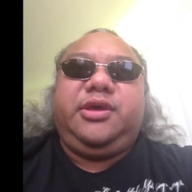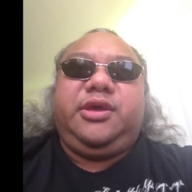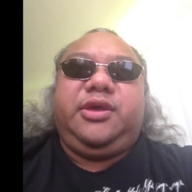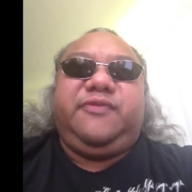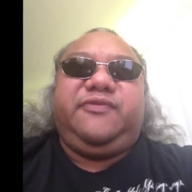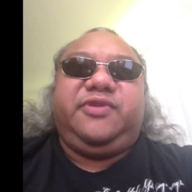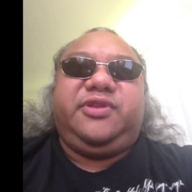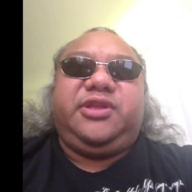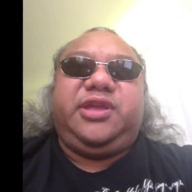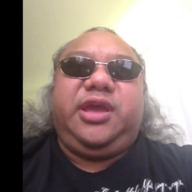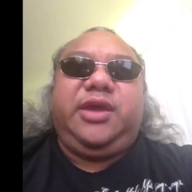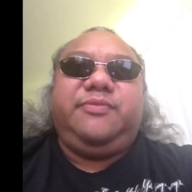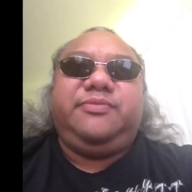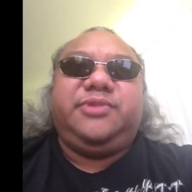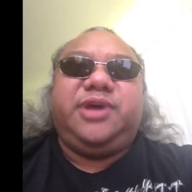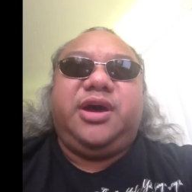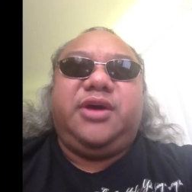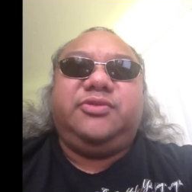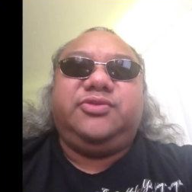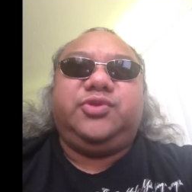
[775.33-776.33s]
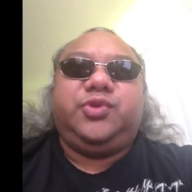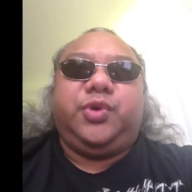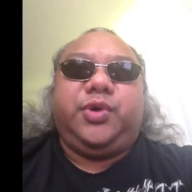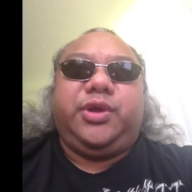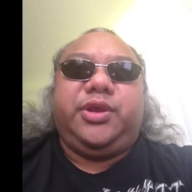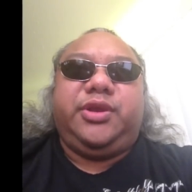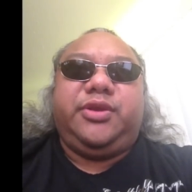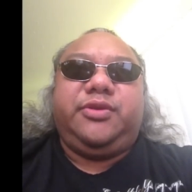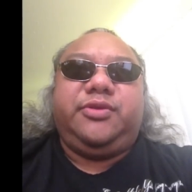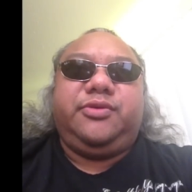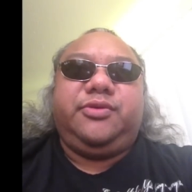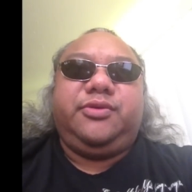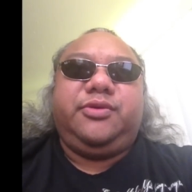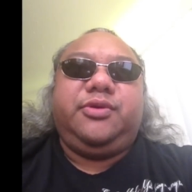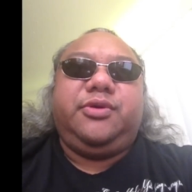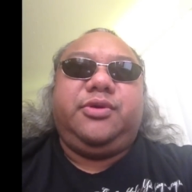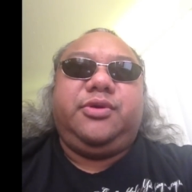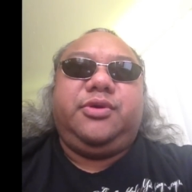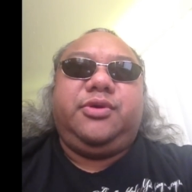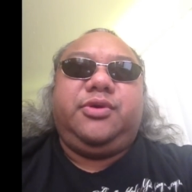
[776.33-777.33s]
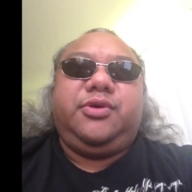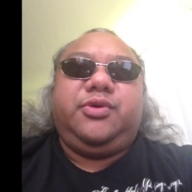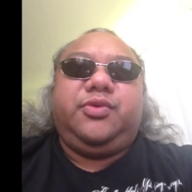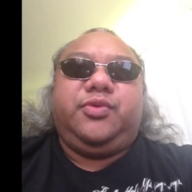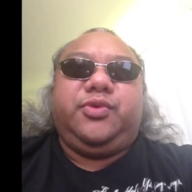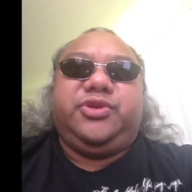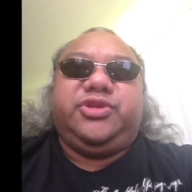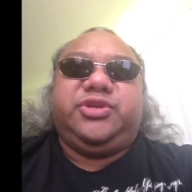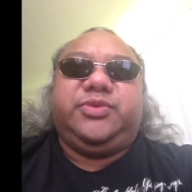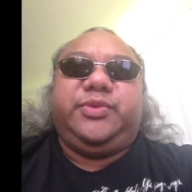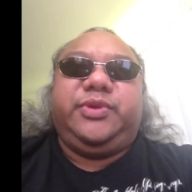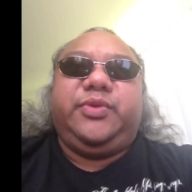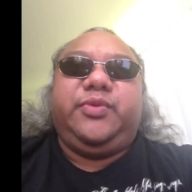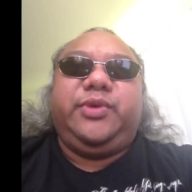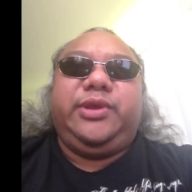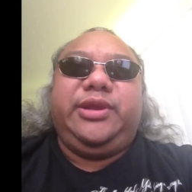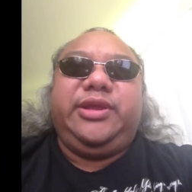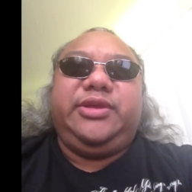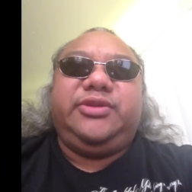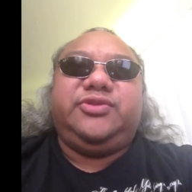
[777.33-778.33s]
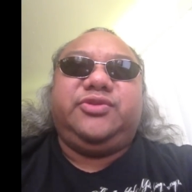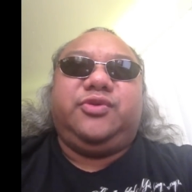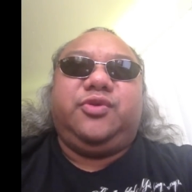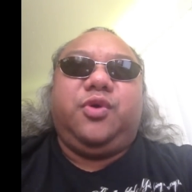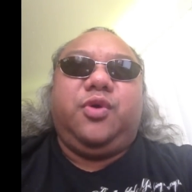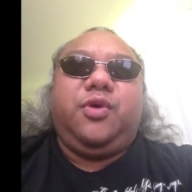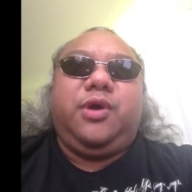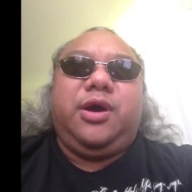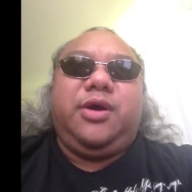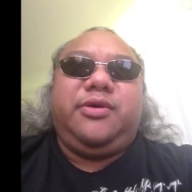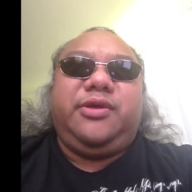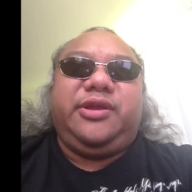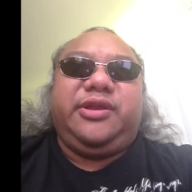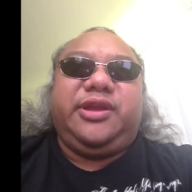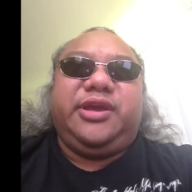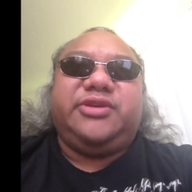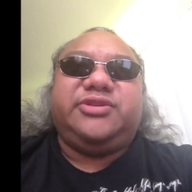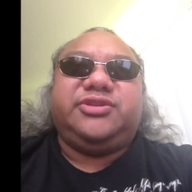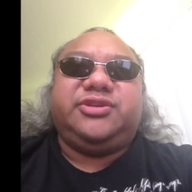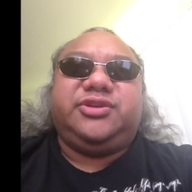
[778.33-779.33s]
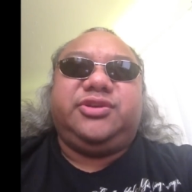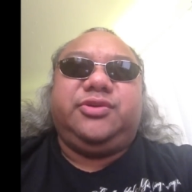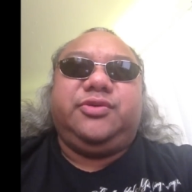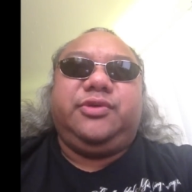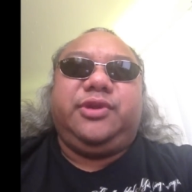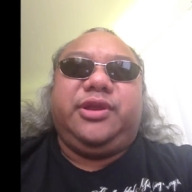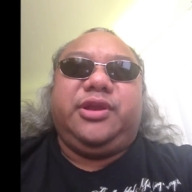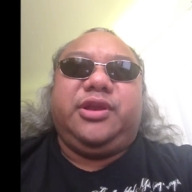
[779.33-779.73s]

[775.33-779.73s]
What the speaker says: If it came down to it, would you be willing to go out and execute an